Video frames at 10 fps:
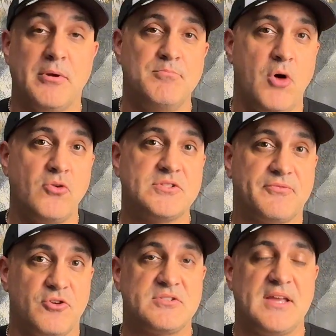but most
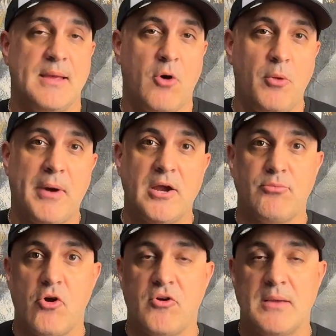first-time homebuyer
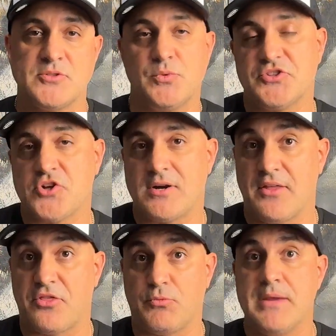programs will start
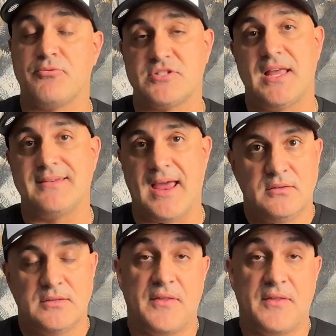at 3% down.